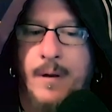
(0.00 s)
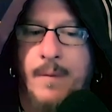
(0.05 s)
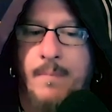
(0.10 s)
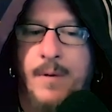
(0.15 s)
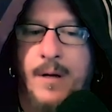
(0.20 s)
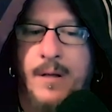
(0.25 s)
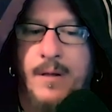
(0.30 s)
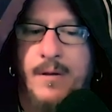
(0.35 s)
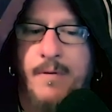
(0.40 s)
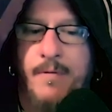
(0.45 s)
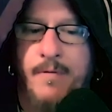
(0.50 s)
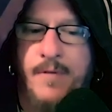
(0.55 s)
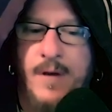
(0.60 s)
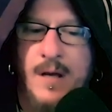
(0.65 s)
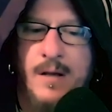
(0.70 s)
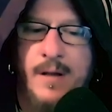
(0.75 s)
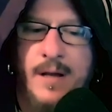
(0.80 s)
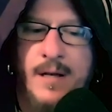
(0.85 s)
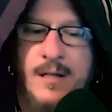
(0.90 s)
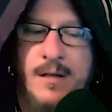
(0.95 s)
but the
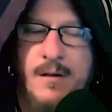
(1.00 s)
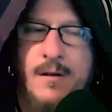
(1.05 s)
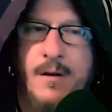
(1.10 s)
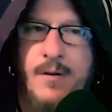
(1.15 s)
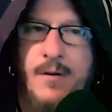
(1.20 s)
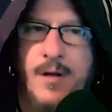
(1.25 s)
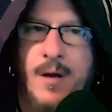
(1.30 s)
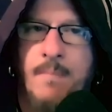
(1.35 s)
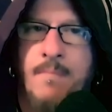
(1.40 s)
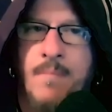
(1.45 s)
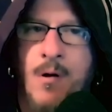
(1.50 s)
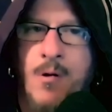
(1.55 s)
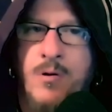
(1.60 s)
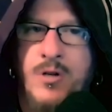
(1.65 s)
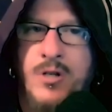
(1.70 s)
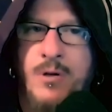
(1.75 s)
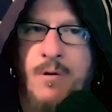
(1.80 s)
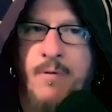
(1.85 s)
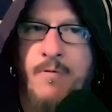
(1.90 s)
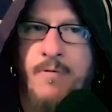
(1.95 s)
feelings the, the
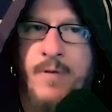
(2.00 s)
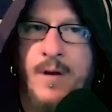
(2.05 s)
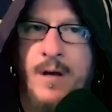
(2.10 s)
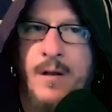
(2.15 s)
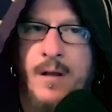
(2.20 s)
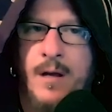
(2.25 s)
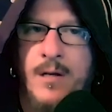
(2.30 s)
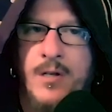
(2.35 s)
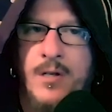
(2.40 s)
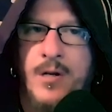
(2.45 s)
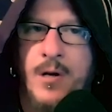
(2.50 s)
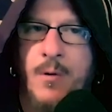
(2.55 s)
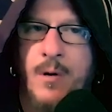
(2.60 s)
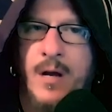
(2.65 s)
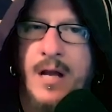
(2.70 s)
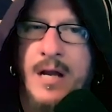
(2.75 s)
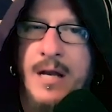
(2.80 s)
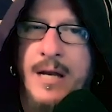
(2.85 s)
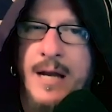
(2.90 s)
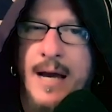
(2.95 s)
emotional feelings you know
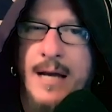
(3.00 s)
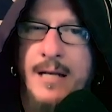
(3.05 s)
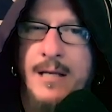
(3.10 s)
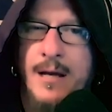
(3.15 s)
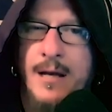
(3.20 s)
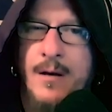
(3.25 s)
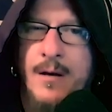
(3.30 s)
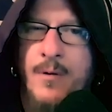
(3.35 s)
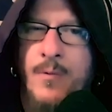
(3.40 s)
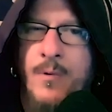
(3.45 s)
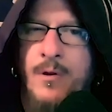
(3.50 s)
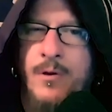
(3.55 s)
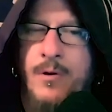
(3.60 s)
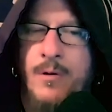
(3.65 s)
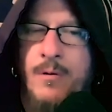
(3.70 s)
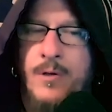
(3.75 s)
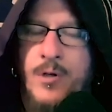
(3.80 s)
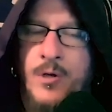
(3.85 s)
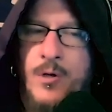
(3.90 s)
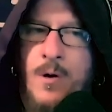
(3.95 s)
connecting with
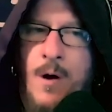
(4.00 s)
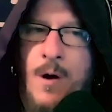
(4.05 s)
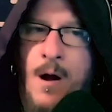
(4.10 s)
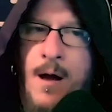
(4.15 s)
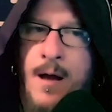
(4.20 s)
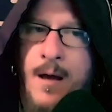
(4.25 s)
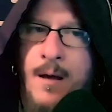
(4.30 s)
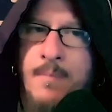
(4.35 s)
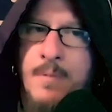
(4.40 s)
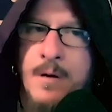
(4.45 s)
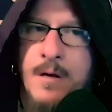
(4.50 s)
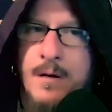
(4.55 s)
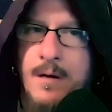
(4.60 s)
your tribe